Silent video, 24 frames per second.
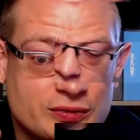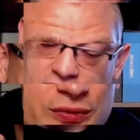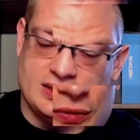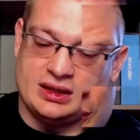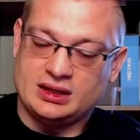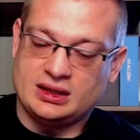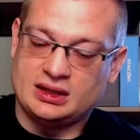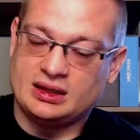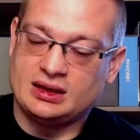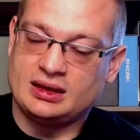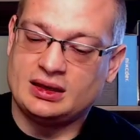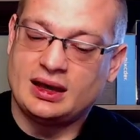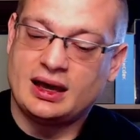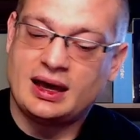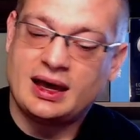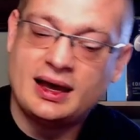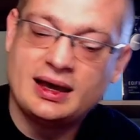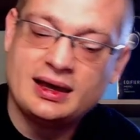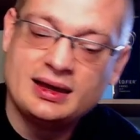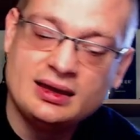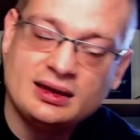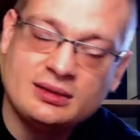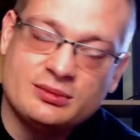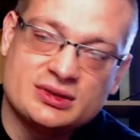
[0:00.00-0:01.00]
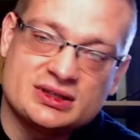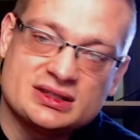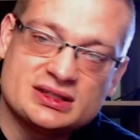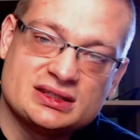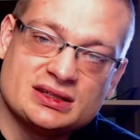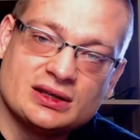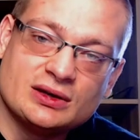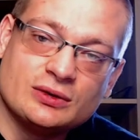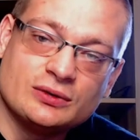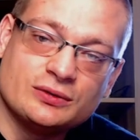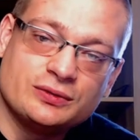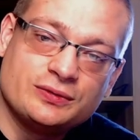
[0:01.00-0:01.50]
The IEM
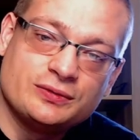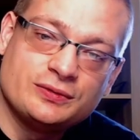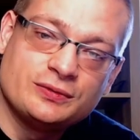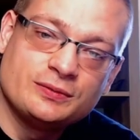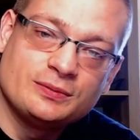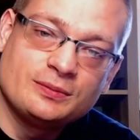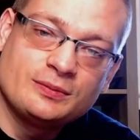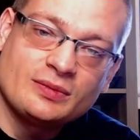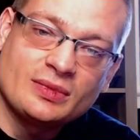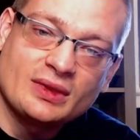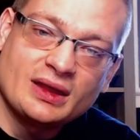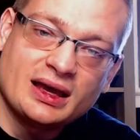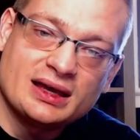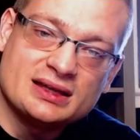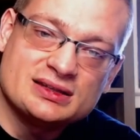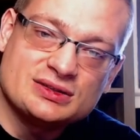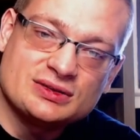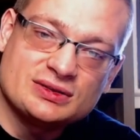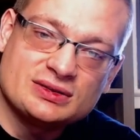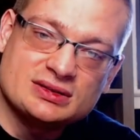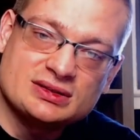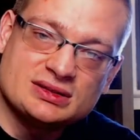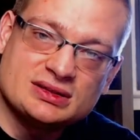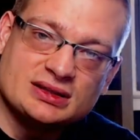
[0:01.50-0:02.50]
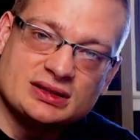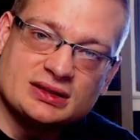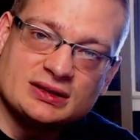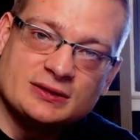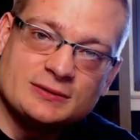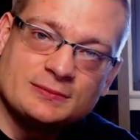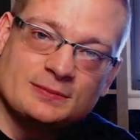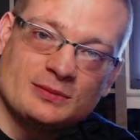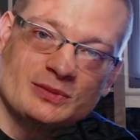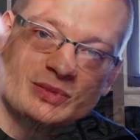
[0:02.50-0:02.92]
itself, as you can see,